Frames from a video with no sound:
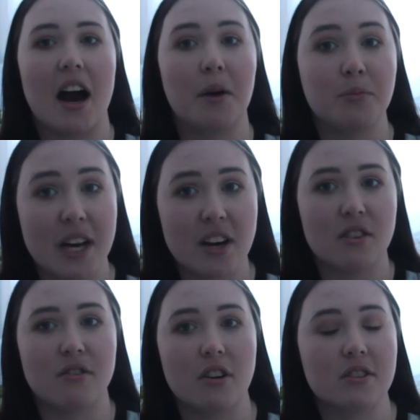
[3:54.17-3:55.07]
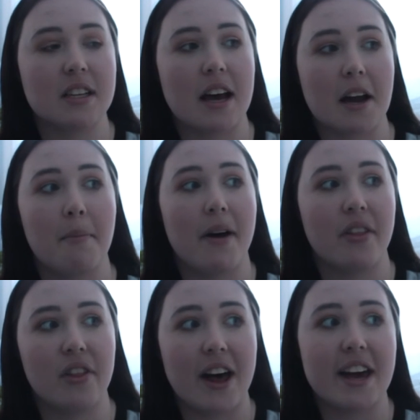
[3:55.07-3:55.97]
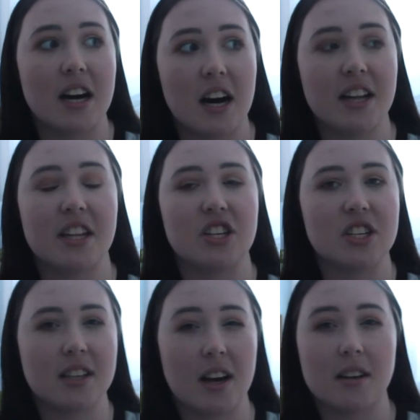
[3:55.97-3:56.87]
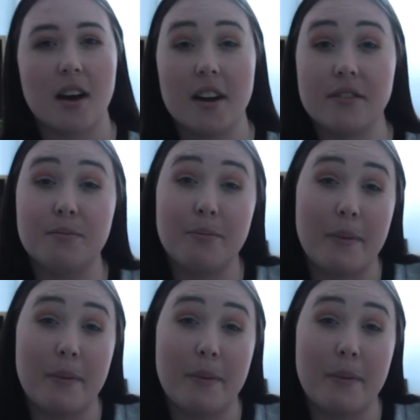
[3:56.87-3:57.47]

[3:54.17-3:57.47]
update on Rosie like a month later and then she started kind of